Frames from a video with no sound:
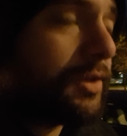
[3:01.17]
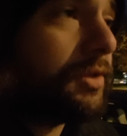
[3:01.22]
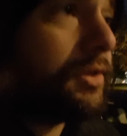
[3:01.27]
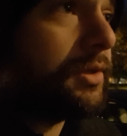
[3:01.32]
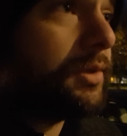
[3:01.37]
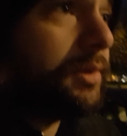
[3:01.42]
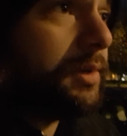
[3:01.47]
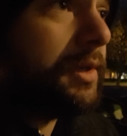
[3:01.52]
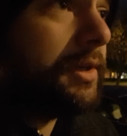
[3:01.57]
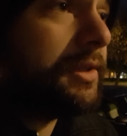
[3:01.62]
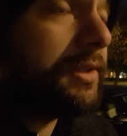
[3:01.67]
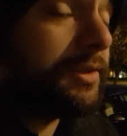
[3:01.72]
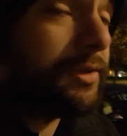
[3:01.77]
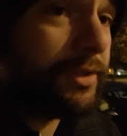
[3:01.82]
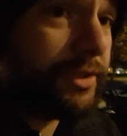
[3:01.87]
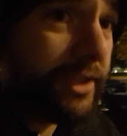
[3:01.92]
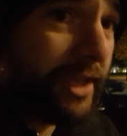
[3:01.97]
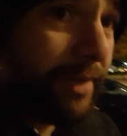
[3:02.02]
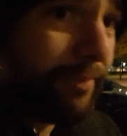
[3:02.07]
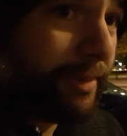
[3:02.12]
to do
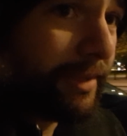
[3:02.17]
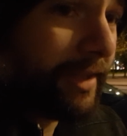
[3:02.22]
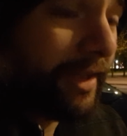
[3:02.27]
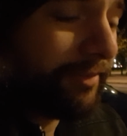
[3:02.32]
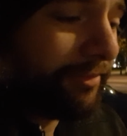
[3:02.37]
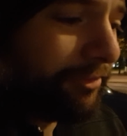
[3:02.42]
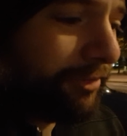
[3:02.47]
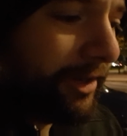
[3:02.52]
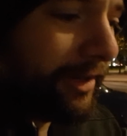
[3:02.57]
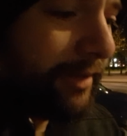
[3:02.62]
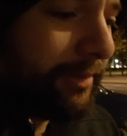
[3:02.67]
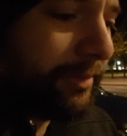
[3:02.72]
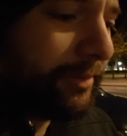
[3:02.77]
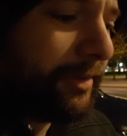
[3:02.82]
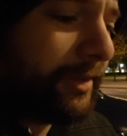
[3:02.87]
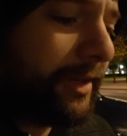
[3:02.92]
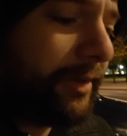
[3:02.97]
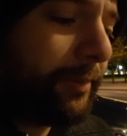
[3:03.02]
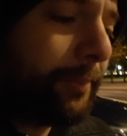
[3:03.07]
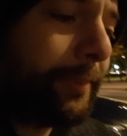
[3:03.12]
to save me that very
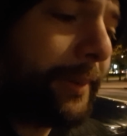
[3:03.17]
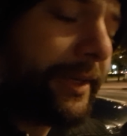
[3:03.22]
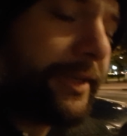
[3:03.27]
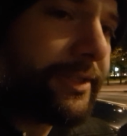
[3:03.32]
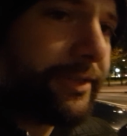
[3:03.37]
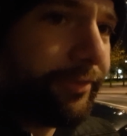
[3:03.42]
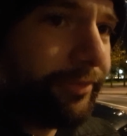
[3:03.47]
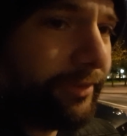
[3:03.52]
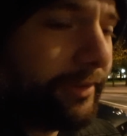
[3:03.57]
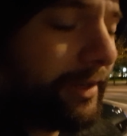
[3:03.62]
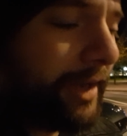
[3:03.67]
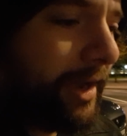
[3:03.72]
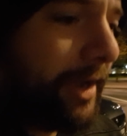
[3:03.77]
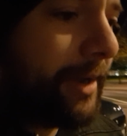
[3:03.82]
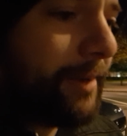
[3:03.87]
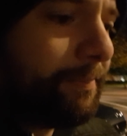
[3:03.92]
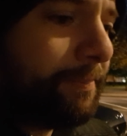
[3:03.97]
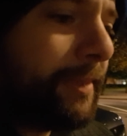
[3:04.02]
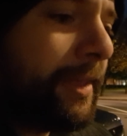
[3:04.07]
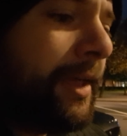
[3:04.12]
little piece of
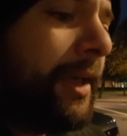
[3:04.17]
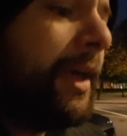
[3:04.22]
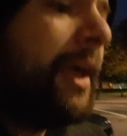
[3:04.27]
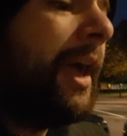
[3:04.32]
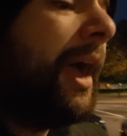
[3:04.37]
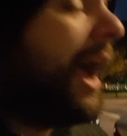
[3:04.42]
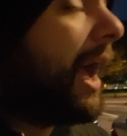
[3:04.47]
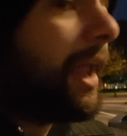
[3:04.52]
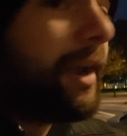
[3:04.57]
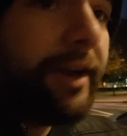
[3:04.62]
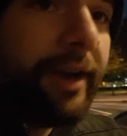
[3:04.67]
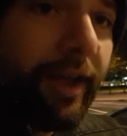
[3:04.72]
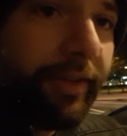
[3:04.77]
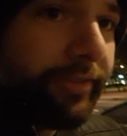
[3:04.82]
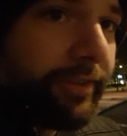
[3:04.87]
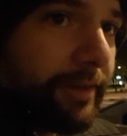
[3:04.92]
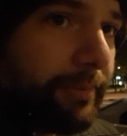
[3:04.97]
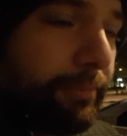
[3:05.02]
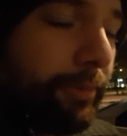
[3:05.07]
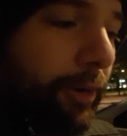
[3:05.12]
time and
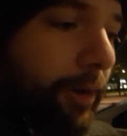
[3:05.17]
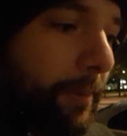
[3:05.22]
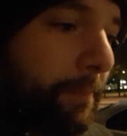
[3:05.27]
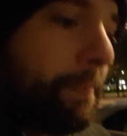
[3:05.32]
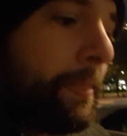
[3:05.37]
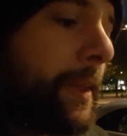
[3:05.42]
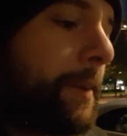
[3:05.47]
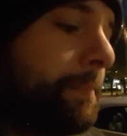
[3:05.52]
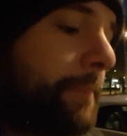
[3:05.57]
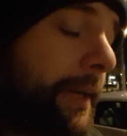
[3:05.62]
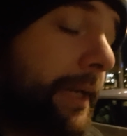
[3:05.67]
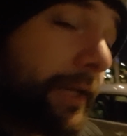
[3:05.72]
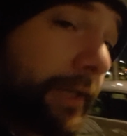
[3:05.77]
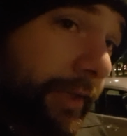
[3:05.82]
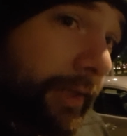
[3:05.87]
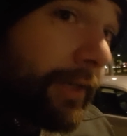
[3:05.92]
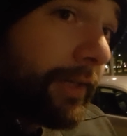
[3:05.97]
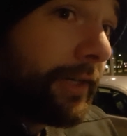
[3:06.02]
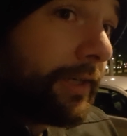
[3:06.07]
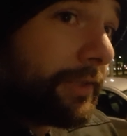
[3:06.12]
nothing more.
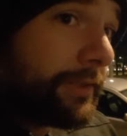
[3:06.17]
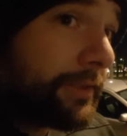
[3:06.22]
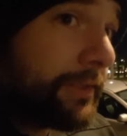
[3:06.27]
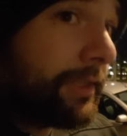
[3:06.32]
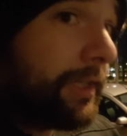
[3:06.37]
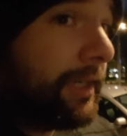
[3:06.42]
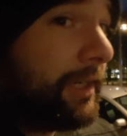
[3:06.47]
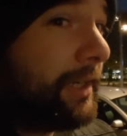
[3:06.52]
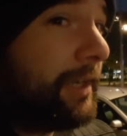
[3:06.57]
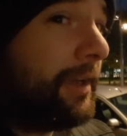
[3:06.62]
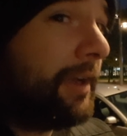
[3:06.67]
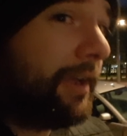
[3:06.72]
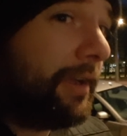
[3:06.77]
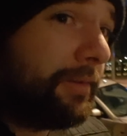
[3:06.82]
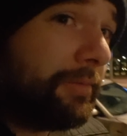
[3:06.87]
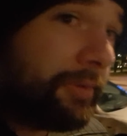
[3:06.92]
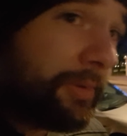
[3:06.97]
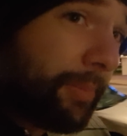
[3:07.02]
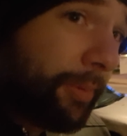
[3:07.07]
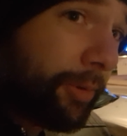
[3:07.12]
Because
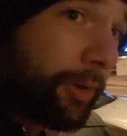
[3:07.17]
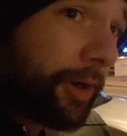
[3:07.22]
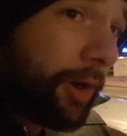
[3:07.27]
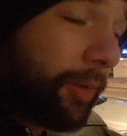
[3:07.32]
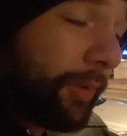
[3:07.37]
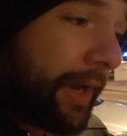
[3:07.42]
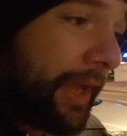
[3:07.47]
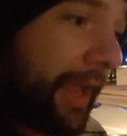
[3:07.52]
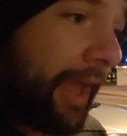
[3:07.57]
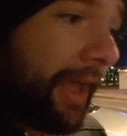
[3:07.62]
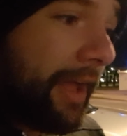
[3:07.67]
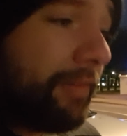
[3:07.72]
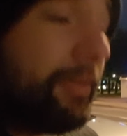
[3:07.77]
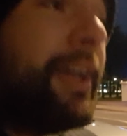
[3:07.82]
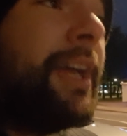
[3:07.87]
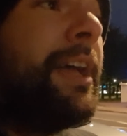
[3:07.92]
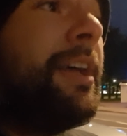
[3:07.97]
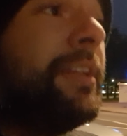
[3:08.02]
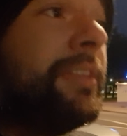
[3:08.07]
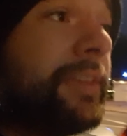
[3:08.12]
the more code I have,
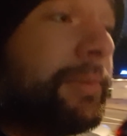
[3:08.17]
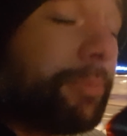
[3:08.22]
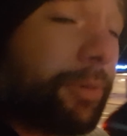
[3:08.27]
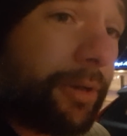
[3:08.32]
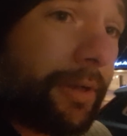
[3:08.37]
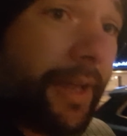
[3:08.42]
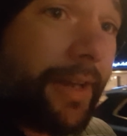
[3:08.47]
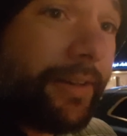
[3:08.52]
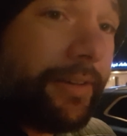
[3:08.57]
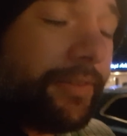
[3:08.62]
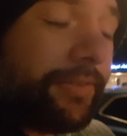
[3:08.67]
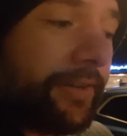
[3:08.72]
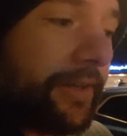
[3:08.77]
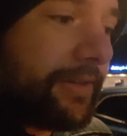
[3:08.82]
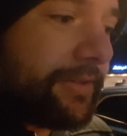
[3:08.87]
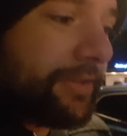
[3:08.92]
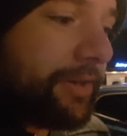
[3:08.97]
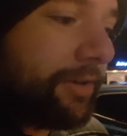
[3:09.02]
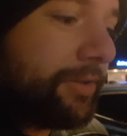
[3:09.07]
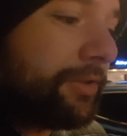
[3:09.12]
the more likely
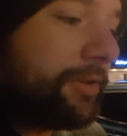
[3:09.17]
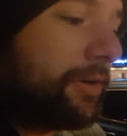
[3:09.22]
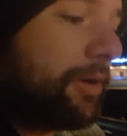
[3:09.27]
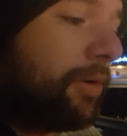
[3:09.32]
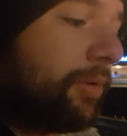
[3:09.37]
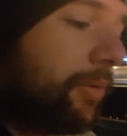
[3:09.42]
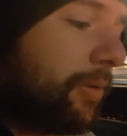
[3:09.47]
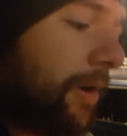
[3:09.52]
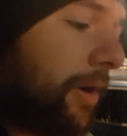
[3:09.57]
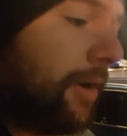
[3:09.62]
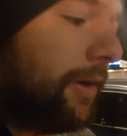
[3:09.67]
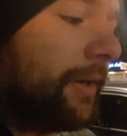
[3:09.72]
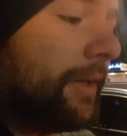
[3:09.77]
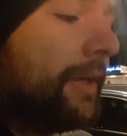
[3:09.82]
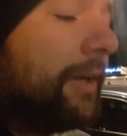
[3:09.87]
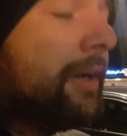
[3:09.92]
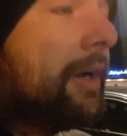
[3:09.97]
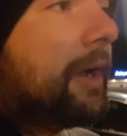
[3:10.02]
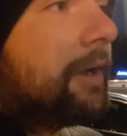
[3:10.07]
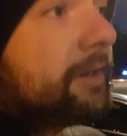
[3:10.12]
things are to go wrong.
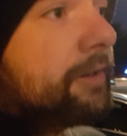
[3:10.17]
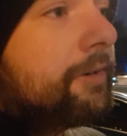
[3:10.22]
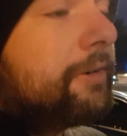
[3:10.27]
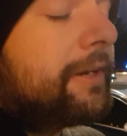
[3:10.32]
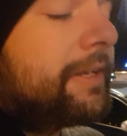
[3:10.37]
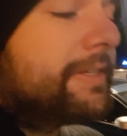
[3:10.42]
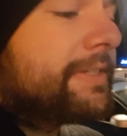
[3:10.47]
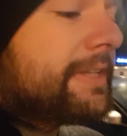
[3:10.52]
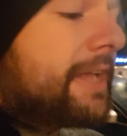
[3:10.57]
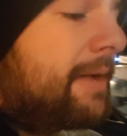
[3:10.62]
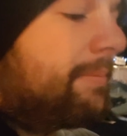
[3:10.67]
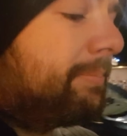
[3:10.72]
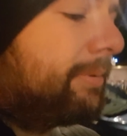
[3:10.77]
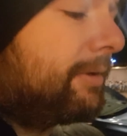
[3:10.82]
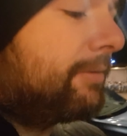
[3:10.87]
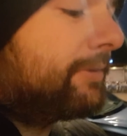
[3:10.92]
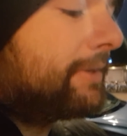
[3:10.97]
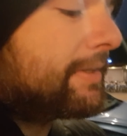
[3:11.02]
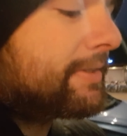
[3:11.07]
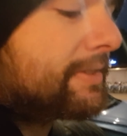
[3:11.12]
A good
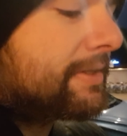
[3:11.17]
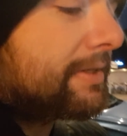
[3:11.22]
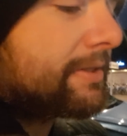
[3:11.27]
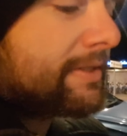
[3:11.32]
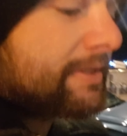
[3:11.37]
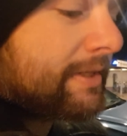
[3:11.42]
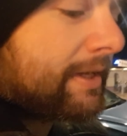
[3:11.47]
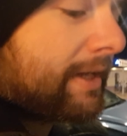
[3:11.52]
example of this is